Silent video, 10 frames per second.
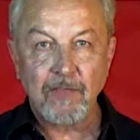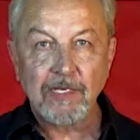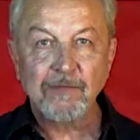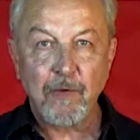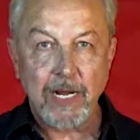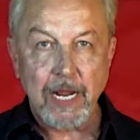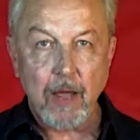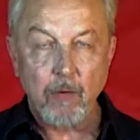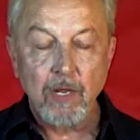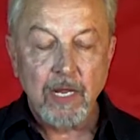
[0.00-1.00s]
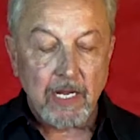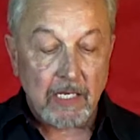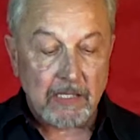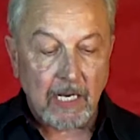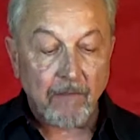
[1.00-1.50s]
this video
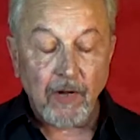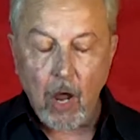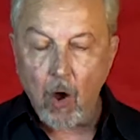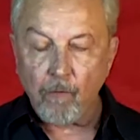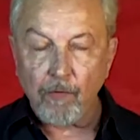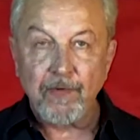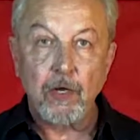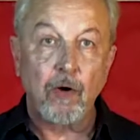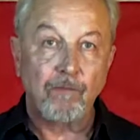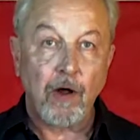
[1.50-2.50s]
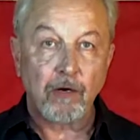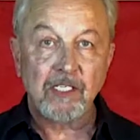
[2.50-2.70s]
is to give an overview of our